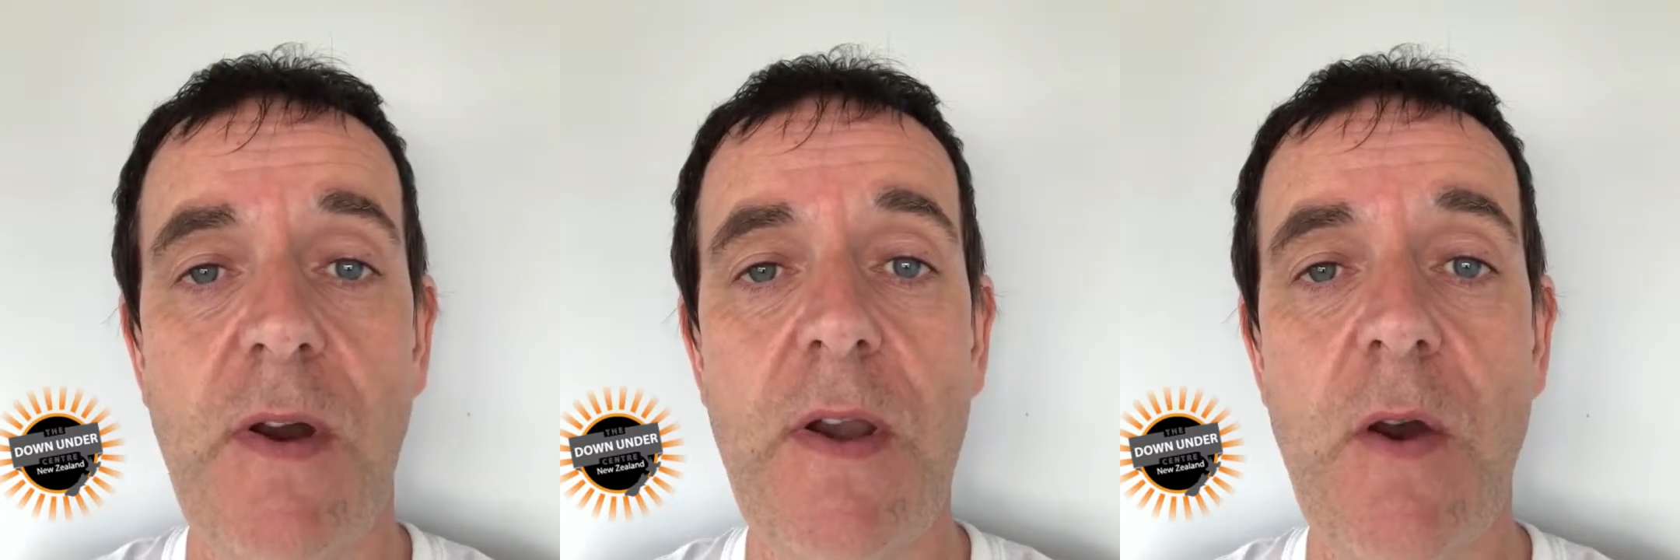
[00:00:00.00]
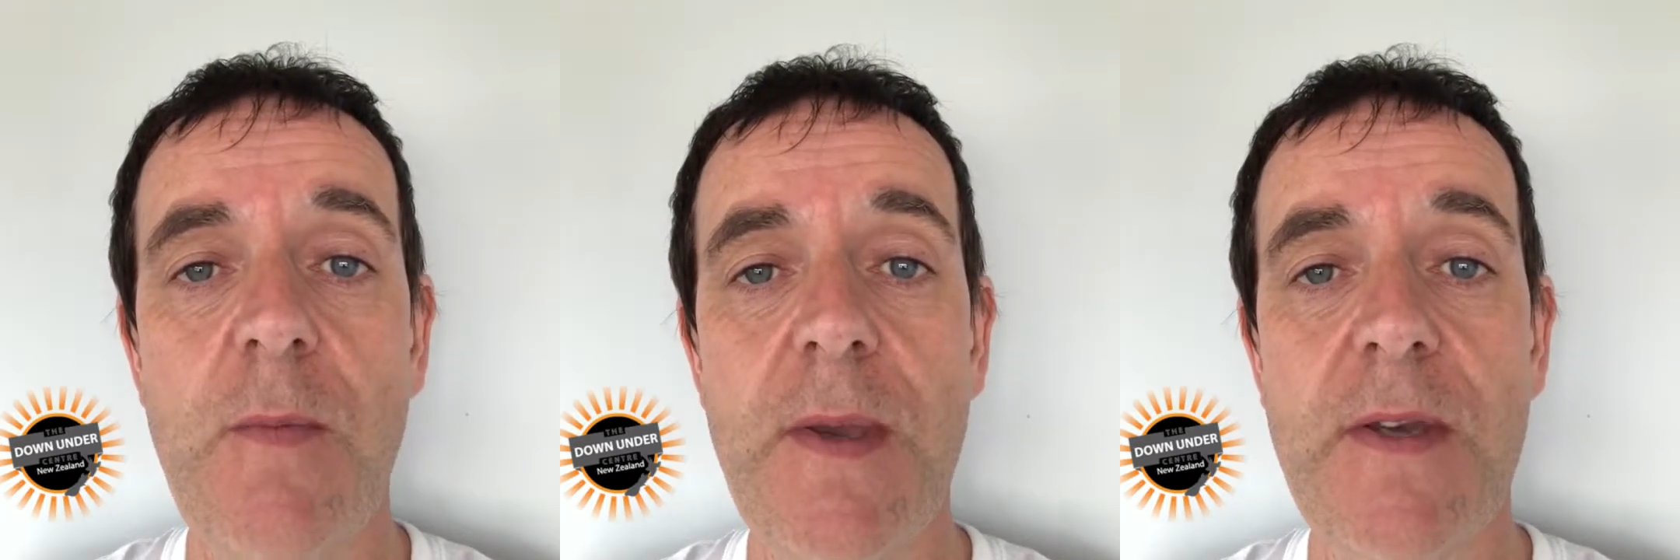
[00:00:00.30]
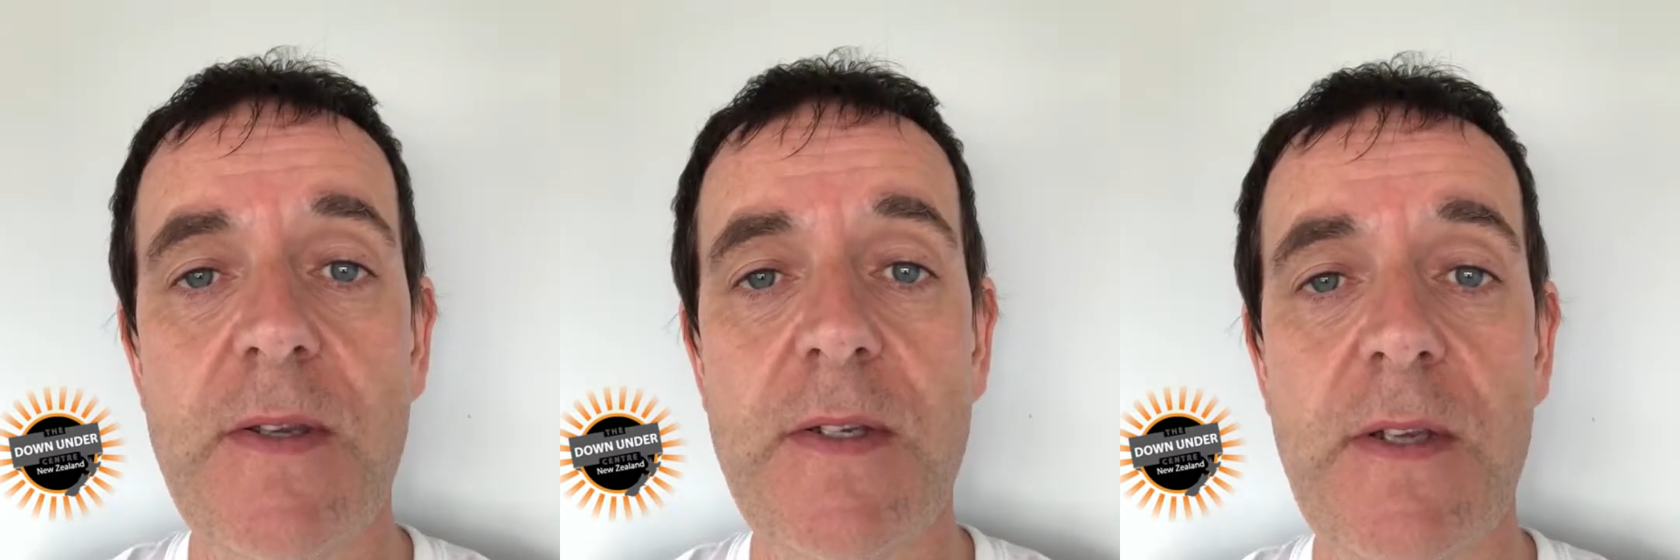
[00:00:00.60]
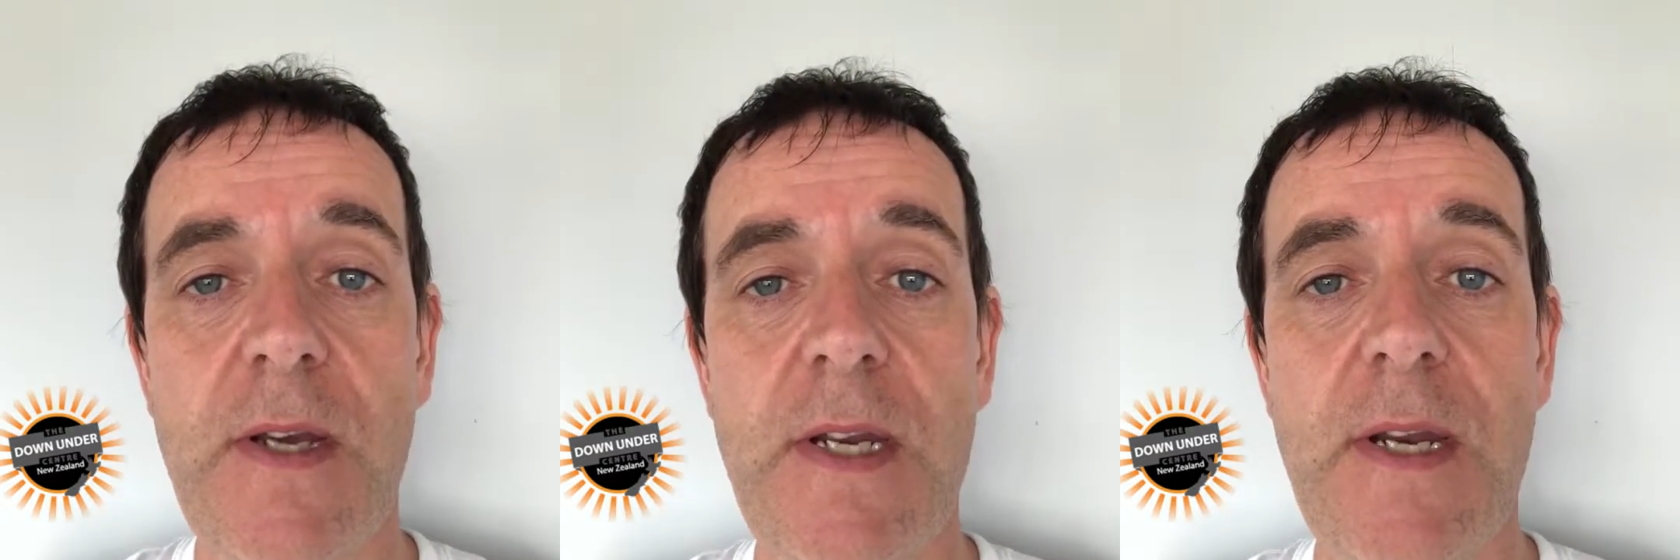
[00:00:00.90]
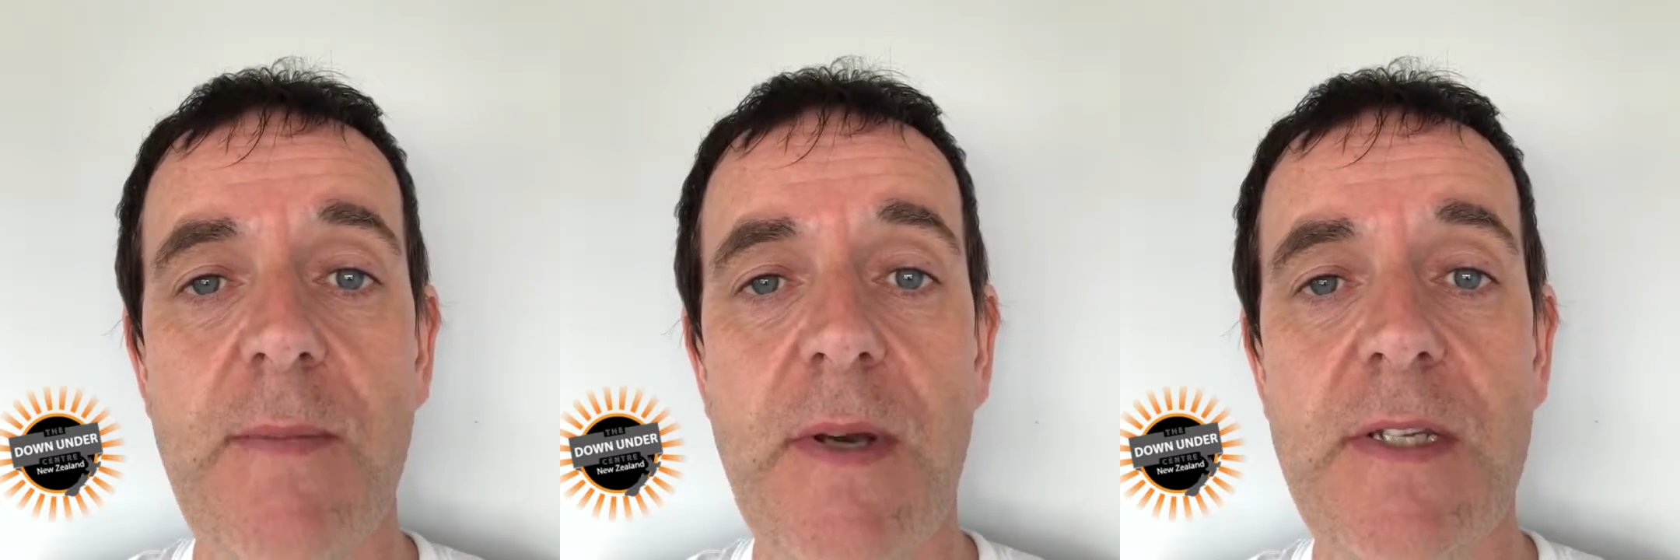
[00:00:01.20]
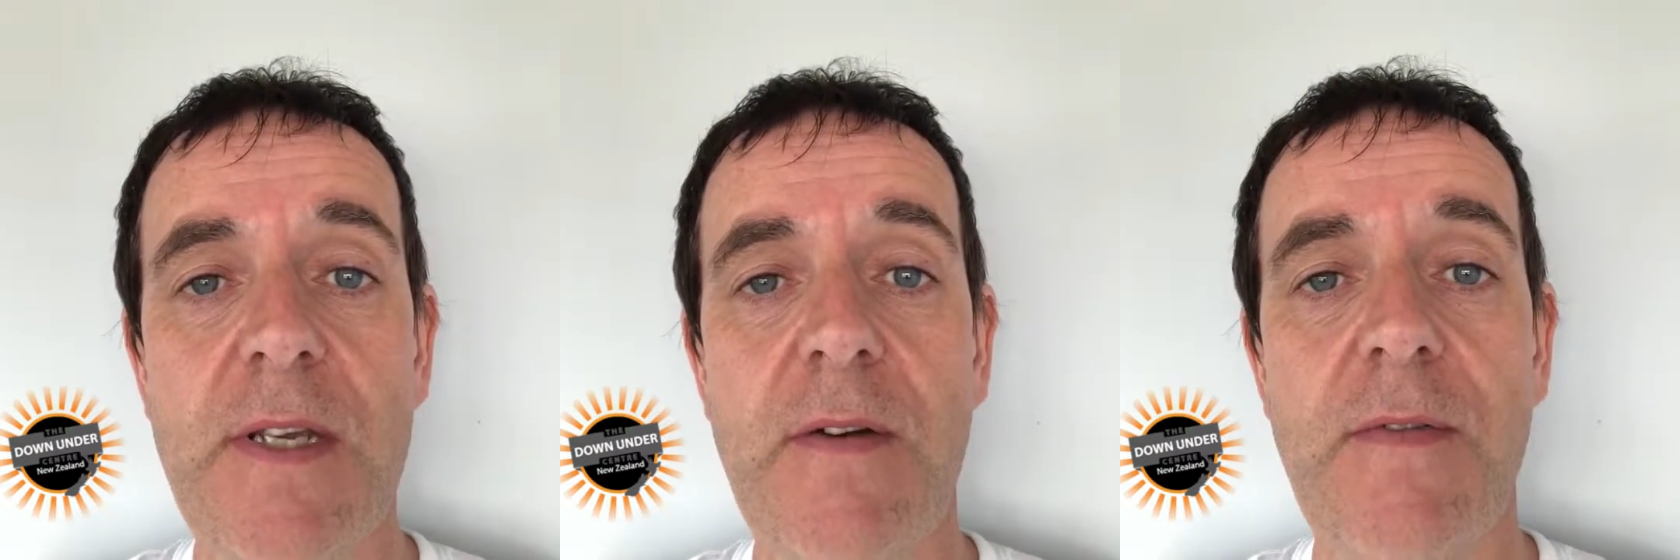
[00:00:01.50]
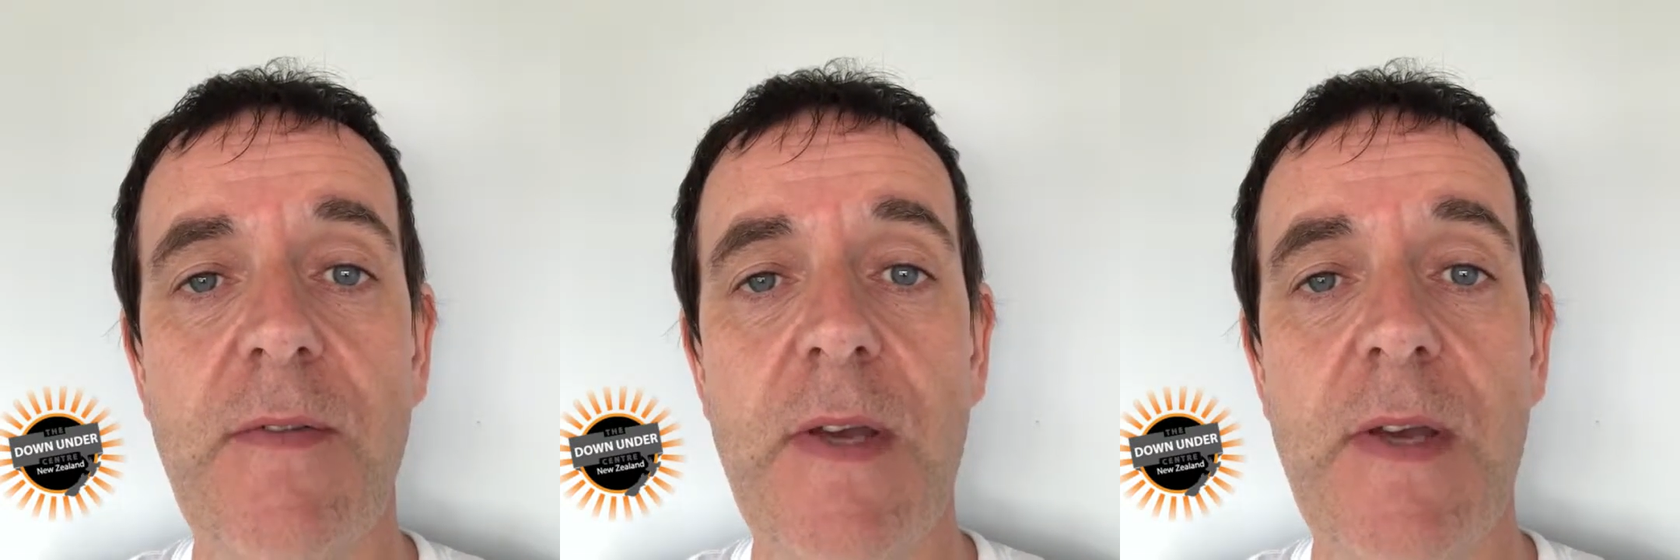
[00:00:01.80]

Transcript: I know because I did it myself